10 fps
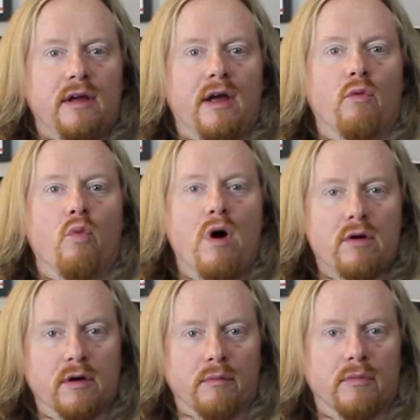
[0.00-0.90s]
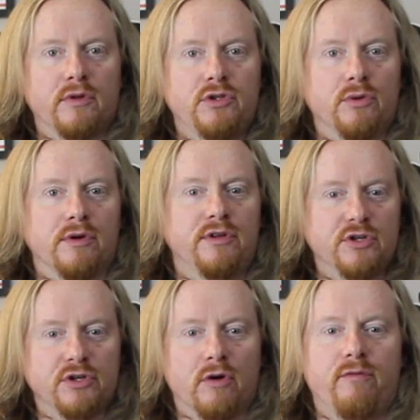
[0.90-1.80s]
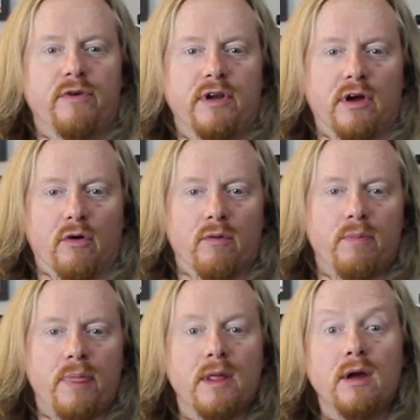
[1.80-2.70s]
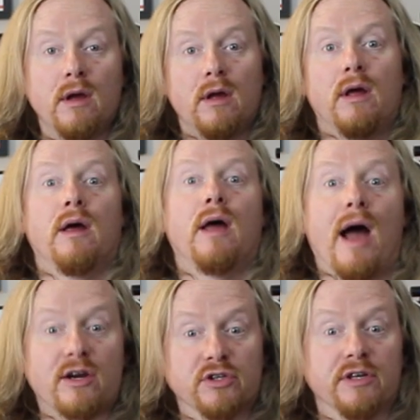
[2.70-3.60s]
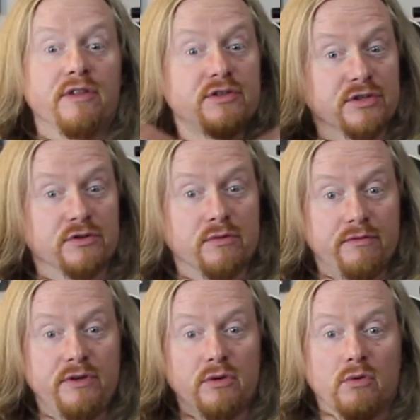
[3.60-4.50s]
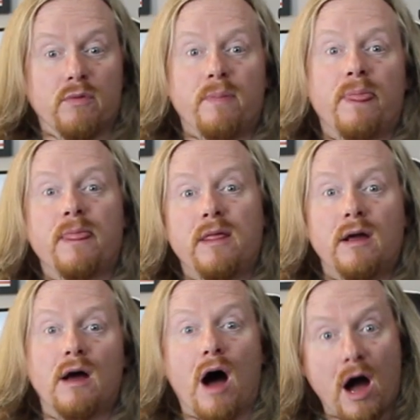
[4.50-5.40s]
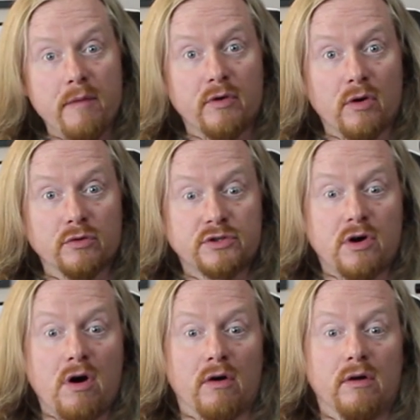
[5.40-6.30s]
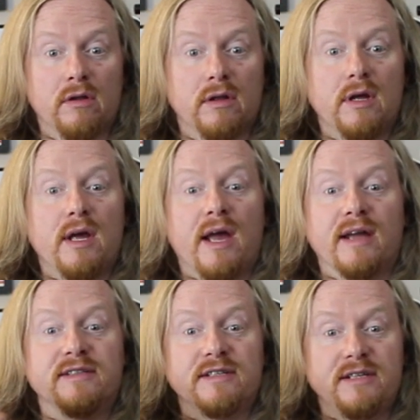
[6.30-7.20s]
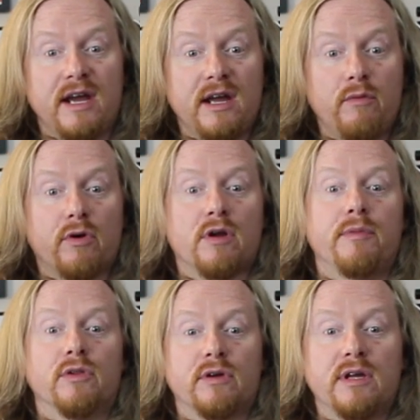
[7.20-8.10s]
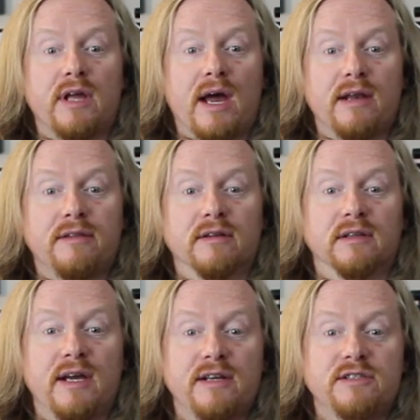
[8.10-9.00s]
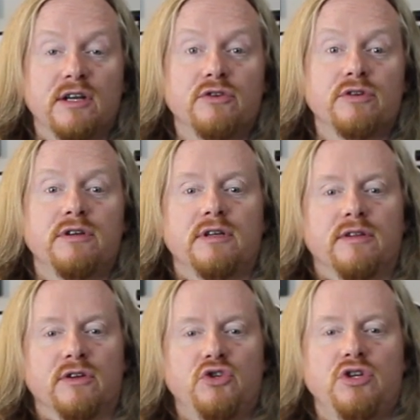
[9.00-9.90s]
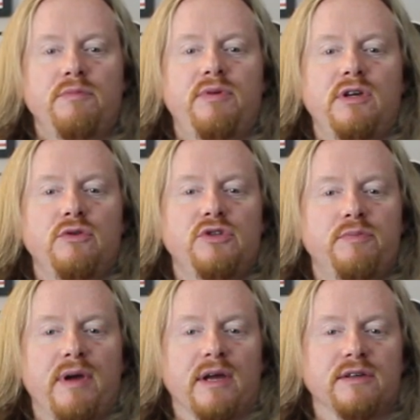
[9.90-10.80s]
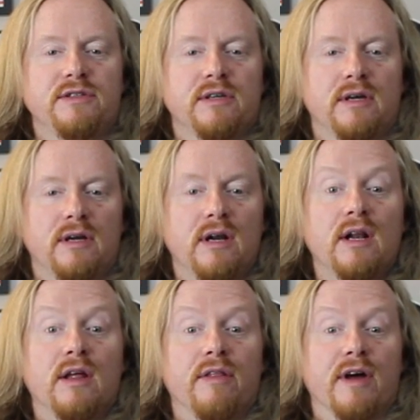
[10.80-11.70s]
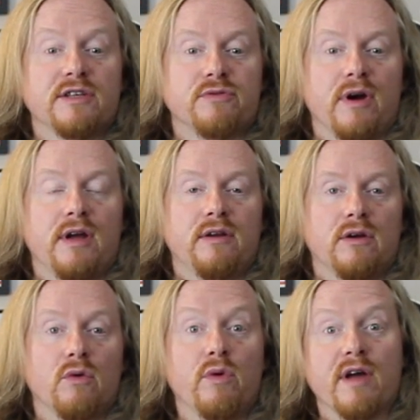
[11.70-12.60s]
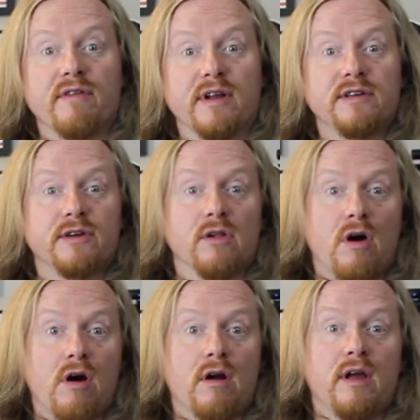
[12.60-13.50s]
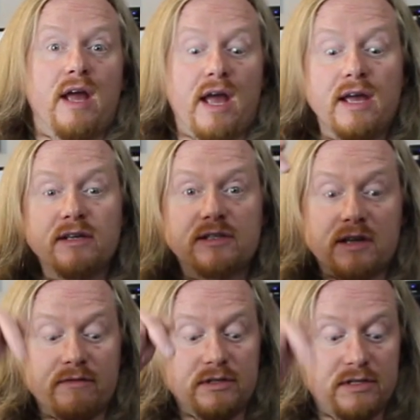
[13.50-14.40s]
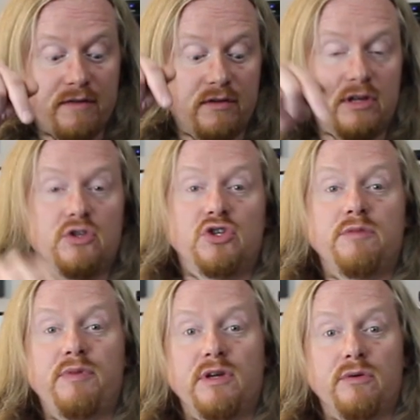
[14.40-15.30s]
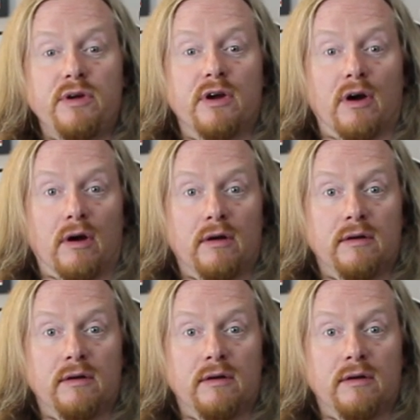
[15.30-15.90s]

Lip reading: and welcome to a Digidope video. Actually, this is a review. I'm your host, Carl, and today we're going to be looking at the latest entrant in the GPU space. That's right, we have an Intel Arc A770 GPU here.